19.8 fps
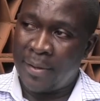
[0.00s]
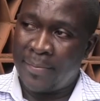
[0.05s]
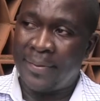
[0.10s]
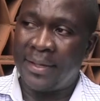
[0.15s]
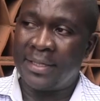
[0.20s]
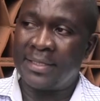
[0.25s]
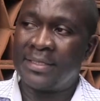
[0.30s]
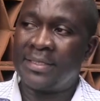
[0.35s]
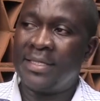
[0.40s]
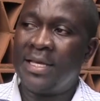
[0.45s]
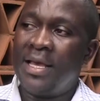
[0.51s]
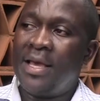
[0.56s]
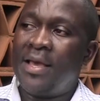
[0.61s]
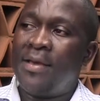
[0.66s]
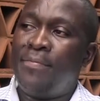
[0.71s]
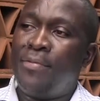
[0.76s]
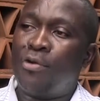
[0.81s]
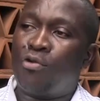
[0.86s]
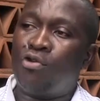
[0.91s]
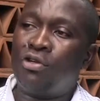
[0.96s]
papers,
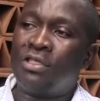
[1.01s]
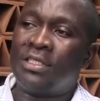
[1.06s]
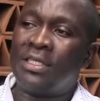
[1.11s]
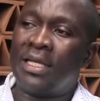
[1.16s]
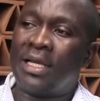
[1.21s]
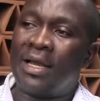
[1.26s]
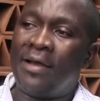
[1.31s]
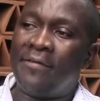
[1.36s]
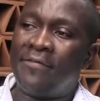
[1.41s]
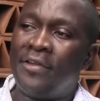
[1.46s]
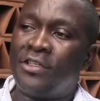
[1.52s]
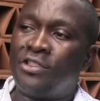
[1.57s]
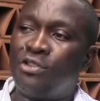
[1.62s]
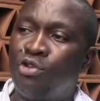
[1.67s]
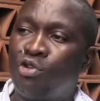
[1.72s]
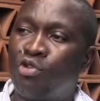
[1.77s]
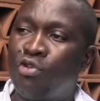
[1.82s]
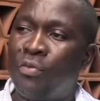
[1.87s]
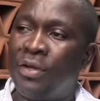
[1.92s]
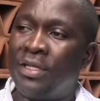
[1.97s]
because the caveat
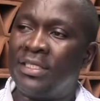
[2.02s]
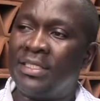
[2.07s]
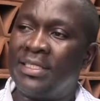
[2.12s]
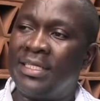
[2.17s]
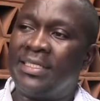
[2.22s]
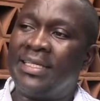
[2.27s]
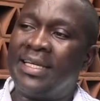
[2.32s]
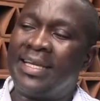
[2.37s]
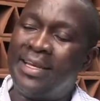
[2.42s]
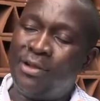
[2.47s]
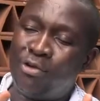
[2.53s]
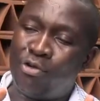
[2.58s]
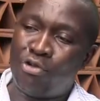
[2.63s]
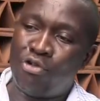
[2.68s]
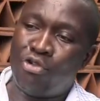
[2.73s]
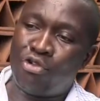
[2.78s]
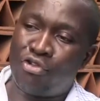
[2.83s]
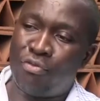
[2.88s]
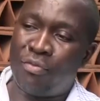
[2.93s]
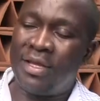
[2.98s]
document is a technical
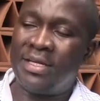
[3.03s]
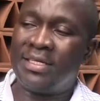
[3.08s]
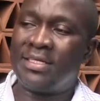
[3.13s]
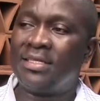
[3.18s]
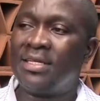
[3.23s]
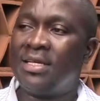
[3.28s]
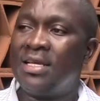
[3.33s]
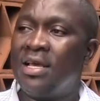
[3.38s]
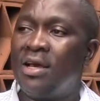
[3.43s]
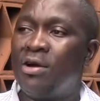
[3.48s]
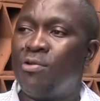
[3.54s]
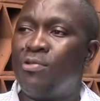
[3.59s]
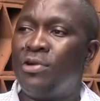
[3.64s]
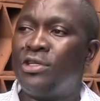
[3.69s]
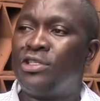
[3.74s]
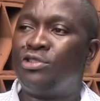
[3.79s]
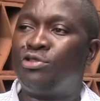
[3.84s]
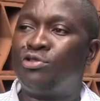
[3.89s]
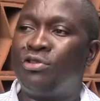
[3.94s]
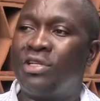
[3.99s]
document
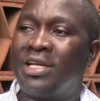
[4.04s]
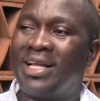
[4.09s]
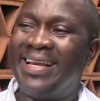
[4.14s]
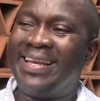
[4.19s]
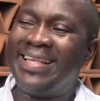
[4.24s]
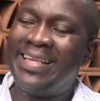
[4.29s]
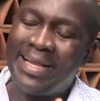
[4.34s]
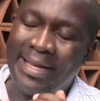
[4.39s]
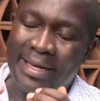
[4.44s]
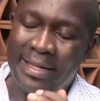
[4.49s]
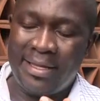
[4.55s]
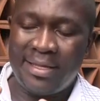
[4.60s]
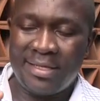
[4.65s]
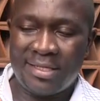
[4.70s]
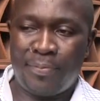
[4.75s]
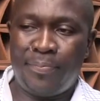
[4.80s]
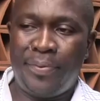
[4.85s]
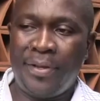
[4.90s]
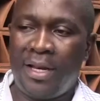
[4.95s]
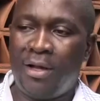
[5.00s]
which should clearly
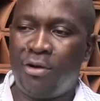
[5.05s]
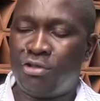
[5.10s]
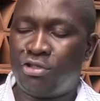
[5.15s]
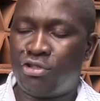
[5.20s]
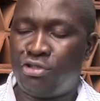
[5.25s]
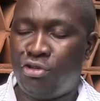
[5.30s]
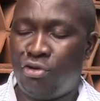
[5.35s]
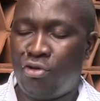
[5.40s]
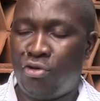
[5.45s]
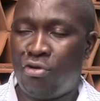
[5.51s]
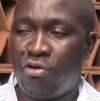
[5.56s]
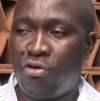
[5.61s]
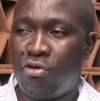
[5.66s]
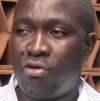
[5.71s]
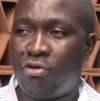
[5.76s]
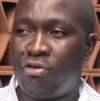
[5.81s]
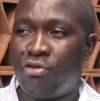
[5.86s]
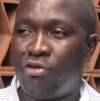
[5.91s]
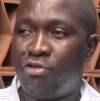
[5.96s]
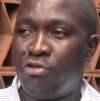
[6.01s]
spell out your
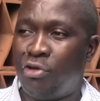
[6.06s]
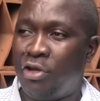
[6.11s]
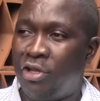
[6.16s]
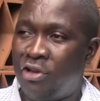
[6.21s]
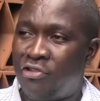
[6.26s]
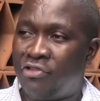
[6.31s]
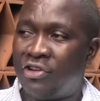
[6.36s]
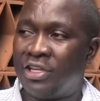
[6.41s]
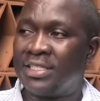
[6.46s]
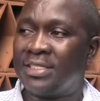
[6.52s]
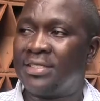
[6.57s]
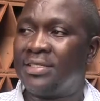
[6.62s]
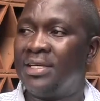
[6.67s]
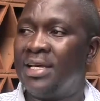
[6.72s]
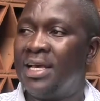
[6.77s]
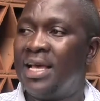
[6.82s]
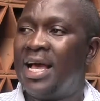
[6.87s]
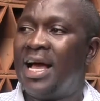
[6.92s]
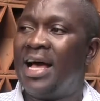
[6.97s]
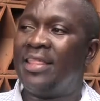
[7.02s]
interest,
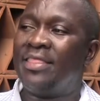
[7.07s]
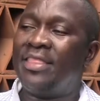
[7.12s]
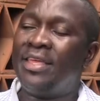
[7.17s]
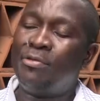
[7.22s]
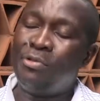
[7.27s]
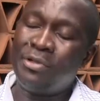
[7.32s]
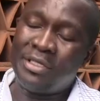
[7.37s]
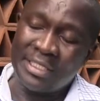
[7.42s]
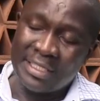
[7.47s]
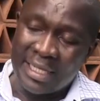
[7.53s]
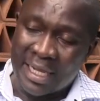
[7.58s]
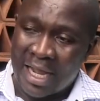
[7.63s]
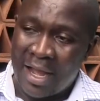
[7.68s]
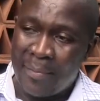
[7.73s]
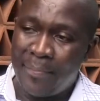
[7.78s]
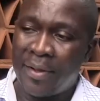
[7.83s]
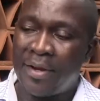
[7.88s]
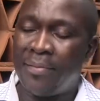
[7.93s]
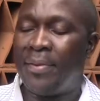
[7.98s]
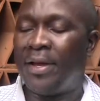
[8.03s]
and then which is
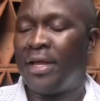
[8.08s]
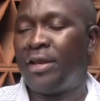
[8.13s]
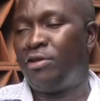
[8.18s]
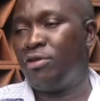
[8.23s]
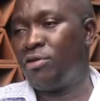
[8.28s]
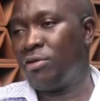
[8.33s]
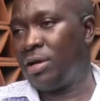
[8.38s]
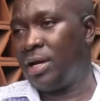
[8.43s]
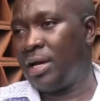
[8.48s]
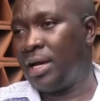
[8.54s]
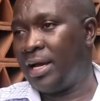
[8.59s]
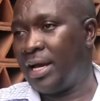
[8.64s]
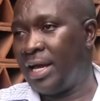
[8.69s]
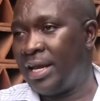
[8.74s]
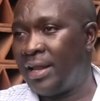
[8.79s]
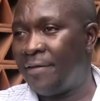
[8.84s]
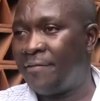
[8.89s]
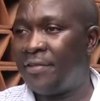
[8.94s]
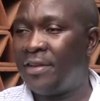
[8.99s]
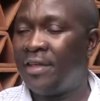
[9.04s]
accompanied by
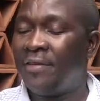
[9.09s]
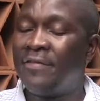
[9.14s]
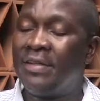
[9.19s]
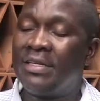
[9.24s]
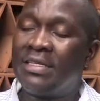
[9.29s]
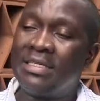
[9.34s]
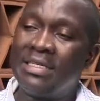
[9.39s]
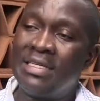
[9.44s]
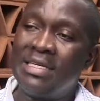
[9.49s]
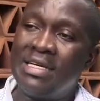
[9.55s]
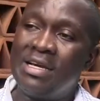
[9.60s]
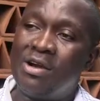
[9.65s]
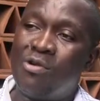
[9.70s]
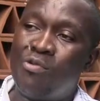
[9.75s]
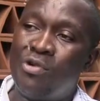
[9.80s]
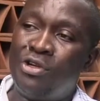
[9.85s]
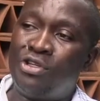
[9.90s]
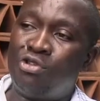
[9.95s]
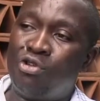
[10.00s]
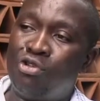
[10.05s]
an affidavit
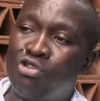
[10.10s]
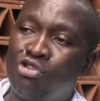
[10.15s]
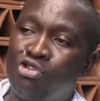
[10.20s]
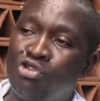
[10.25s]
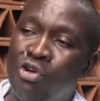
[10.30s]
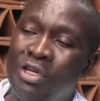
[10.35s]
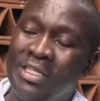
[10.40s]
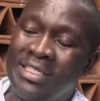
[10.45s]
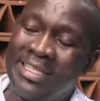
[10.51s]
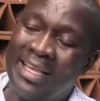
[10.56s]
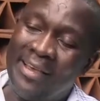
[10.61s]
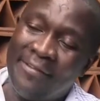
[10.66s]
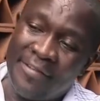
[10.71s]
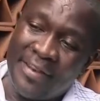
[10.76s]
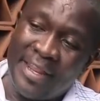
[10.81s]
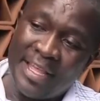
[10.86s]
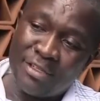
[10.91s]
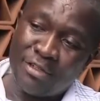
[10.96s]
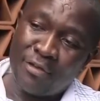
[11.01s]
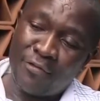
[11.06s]
which also is
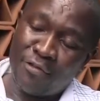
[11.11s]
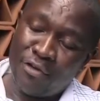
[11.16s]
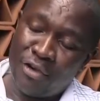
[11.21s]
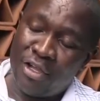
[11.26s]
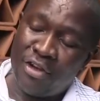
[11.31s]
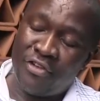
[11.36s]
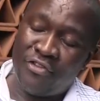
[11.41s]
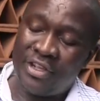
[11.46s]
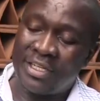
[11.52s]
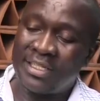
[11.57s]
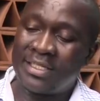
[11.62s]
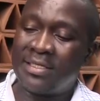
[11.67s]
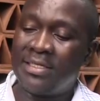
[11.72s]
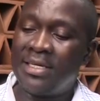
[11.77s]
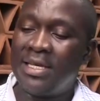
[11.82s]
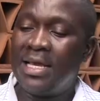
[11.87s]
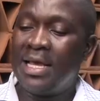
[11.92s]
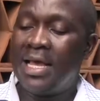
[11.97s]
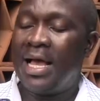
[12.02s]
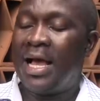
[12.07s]
evidence of your interest,
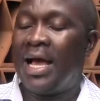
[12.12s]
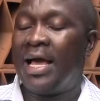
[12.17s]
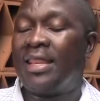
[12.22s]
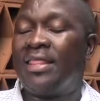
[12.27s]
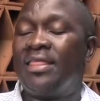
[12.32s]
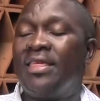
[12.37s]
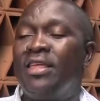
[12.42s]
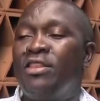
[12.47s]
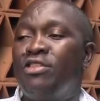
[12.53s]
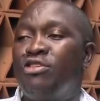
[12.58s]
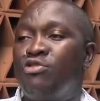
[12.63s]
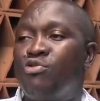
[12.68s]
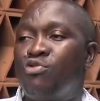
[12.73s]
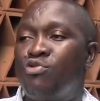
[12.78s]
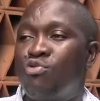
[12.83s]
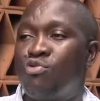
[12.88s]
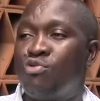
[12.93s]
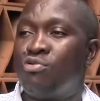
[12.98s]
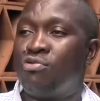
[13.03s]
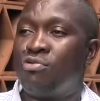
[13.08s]
and then
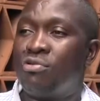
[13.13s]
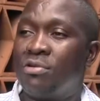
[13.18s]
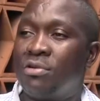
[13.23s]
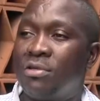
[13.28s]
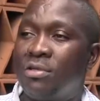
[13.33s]
you